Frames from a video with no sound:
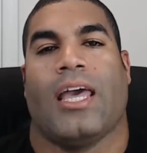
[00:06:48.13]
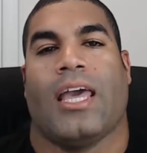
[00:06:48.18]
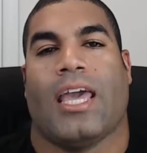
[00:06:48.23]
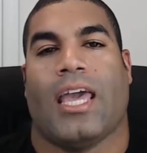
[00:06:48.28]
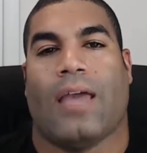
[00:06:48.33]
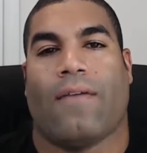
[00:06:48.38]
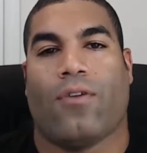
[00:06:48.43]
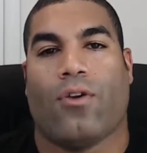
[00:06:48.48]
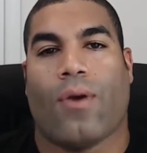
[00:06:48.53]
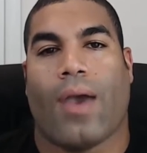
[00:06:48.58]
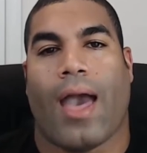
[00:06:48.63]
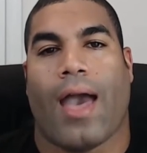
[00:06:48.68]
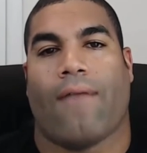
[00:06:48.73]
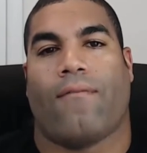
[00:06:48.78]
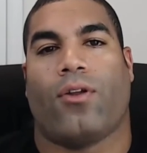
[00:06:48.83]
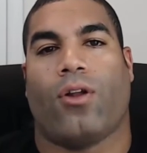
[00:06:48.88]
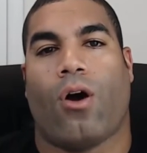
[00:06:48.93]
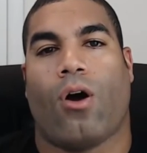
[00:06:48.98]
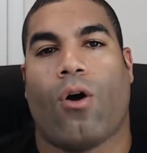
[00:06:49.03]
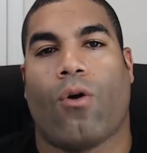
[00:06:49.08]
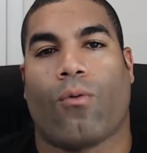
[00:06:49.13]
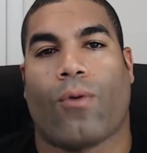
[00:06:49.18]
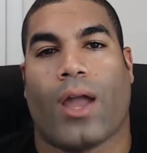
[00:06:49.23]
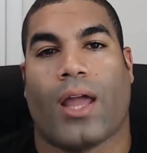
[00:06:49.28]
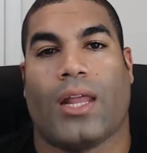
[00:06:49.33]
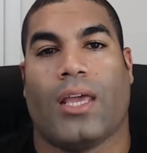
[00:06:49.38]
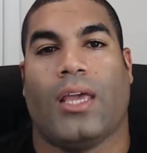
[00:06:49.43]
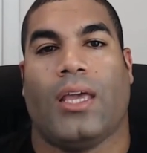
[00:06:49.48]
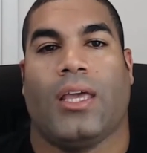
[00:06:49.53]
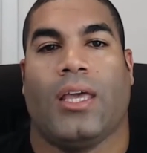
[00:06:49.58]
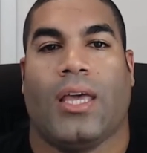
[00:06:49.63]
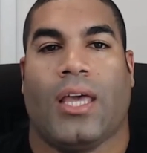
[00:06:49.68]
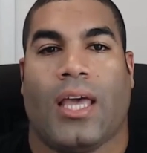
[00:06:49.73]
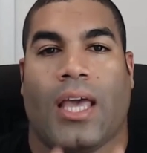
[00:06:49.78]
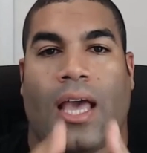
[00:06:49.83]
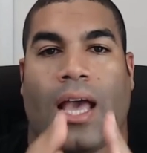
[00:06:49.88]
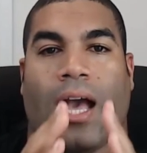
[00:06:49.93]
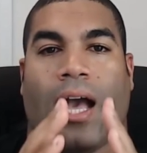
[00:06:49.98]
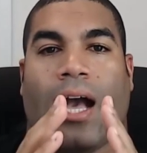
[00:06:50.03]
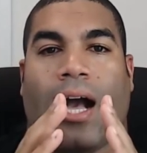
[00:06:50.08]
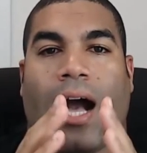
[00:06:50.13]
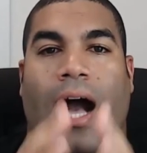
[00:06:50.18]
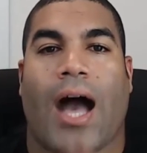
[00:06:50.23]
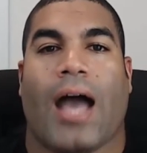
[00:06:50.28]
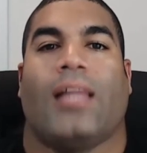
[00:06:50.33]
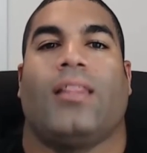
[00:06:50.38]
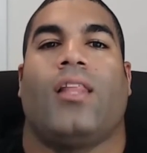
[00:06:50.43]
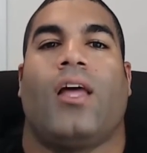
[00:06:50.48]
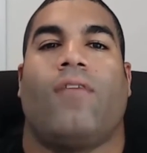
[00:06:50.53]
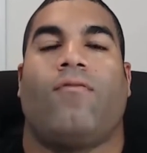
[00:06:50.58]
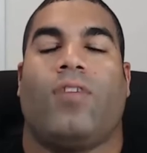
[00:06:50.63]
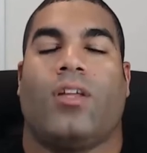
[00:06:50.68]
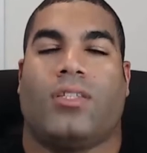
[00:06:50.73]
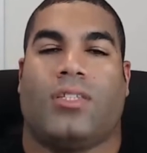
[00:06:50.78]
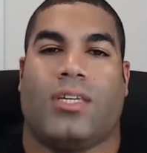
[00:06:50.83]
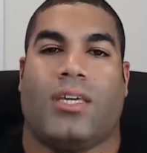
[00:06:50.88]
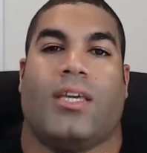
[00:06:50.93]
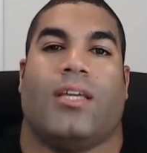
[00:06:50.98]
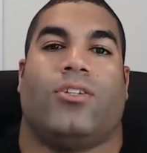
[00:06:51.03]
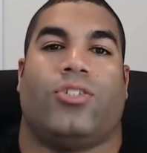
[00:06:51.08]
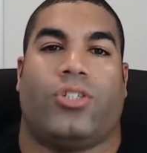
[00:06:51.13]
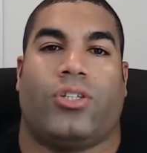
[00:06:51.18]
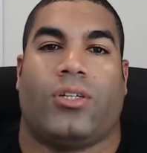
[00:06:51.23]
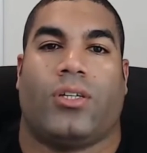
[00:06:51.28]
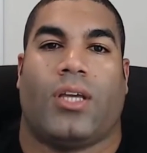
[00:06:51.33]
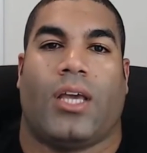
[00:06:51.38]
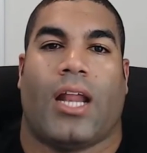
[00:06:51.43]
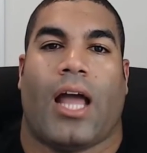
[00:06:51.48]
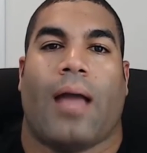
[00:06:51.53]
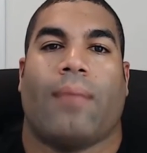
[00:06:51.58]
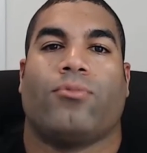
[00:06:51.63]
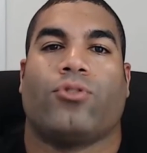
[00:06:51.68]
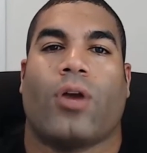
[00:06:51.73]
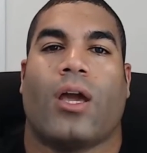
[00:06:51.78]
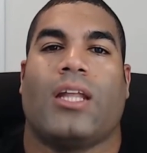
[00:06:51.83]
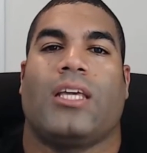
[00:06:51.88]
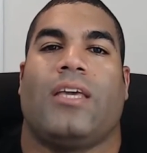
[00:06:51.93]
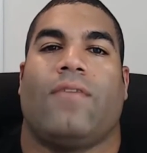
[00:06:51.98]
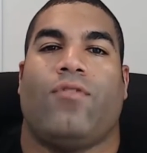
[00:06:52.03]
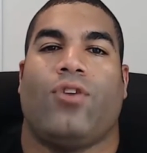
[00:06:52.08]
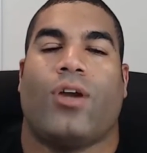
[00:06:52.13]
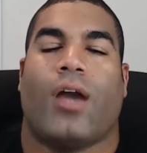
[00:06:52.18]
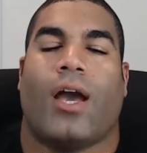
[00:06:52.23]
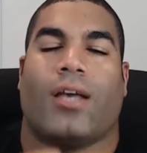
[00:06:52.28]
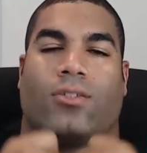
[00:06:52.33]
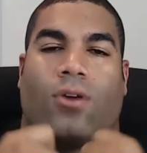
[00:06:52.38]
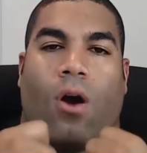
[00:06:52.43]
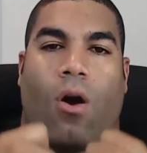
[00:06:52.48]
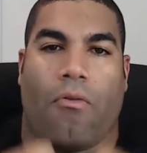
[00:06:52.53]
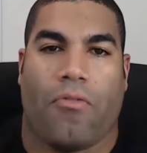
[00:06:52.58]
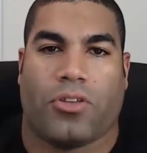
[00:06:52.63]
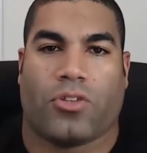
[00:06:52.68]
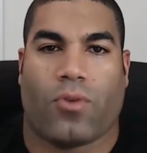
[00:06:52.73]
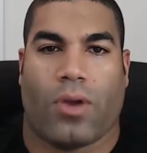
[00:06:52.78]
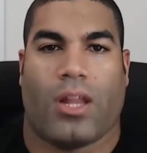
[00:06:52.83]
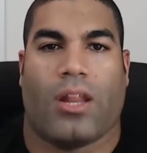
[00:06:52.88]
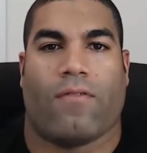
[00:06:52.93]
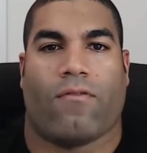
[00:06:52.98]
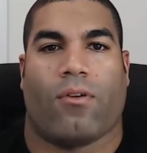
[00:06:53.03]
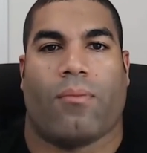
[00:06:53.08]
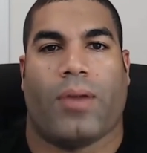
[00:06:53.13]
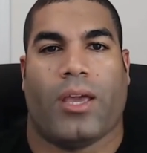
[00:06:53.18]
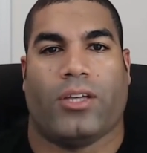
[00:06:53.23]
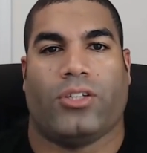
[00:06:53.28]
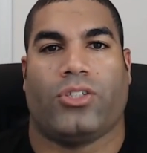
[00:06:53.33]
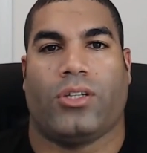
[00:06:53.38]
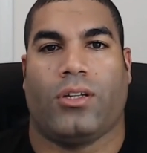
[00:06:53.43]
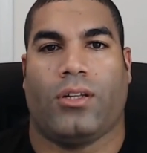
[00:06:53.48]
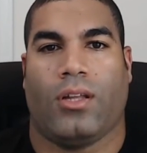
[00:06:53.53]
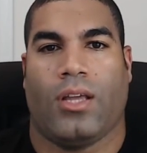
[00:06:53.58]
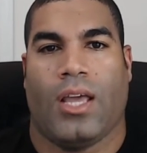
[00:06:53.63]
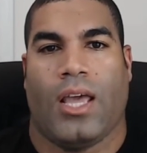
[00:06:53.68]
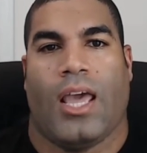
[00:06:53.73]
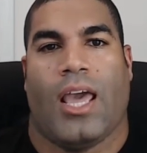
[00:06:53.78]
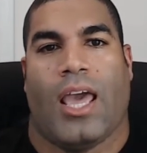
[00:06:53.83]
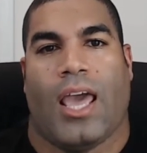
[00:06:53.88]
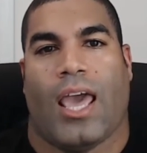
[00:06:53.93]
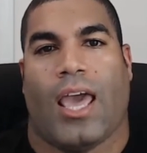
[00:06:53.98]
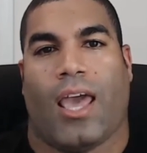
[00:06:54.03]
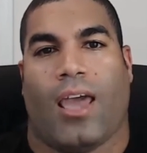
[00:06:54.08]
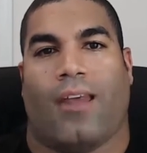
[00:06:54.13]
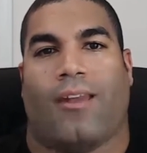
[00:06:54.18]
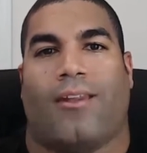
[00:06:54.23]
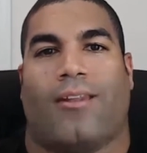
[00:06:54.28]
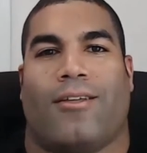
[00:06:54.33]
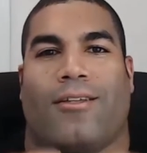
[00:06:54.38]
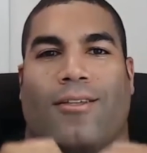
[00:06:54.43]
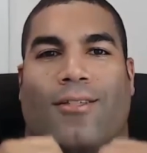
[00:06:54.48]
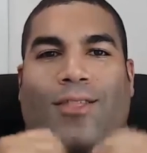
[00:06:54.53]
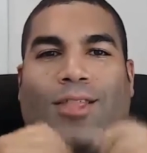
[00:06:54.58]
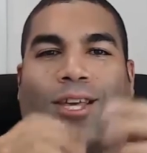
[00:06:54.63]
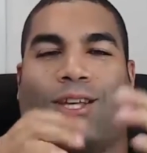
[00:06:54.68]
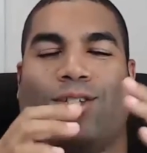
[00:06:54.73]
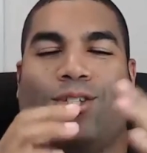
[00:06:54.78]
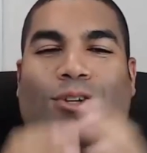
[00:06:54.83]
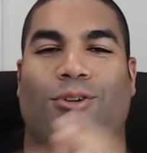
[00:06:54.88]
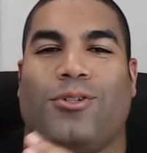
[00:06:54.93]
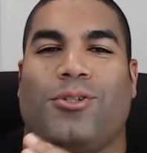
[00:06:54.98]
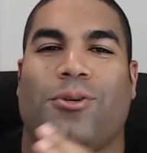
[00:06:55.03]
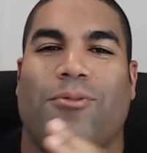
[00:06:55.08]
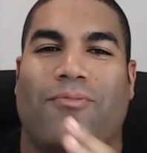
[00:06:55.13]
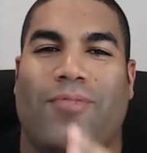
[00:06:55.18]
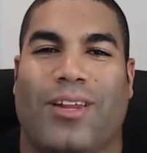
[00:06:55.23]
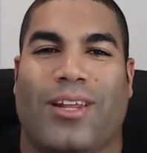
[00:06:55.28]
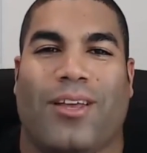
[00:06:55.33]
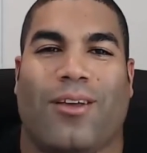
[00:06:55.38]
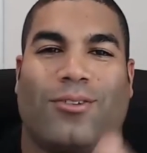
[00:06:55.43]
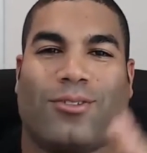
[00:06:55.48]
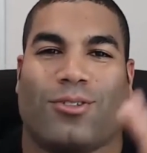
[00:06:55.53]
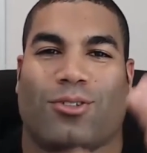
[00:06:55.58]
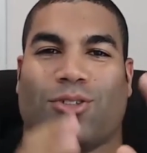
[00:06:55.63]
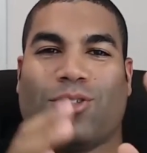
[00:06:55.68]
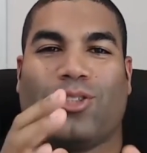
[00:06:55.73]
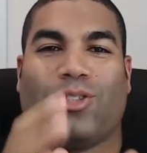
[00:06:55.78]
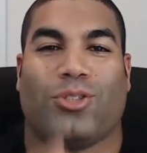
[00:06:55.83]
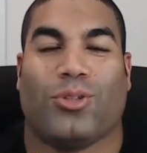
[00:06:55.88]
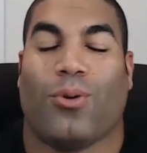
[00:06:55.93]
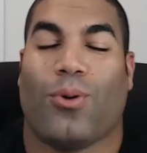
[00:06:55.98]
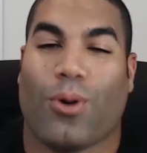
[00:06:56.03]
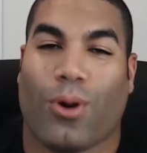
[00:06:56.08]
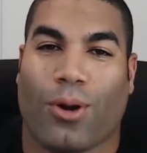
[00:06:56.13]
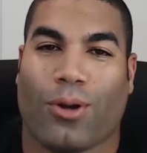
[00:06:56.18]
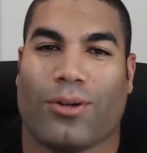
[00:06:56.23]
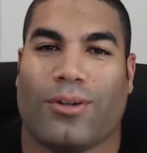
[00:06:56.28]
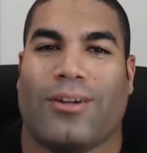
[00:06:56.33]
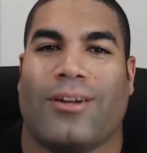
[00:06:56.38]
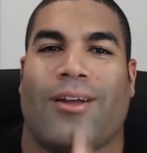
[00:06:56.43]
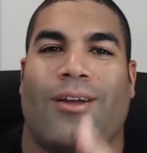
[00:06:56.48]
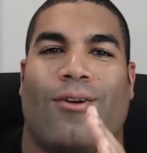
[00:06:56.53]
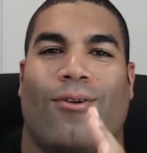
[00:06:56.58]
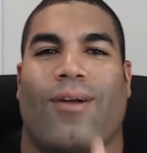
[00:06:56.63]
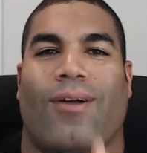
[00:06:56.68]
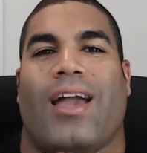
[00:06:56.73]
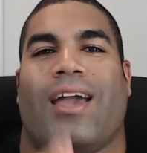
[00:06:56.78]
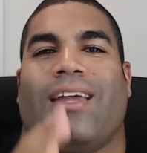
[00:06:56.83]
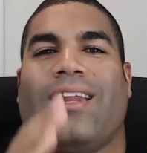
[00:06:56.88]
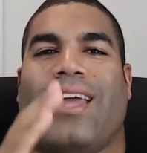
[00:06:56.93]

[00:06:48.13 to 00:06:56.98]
If you haven't already, I love to teach, and I'm trying to give you guys all this great information. And these YouTube videos are short, right?